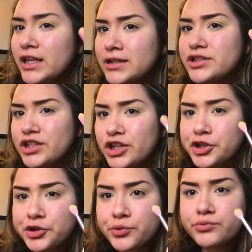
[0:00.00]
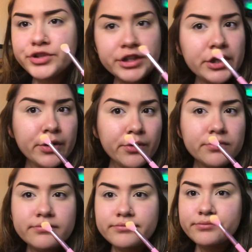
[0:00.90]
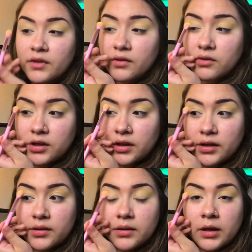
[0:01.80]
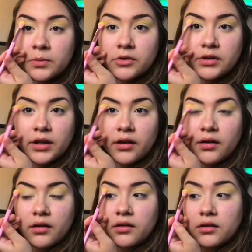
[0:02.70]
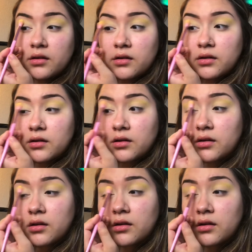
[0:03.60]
She cute. Okay, now I'm doing the other eye.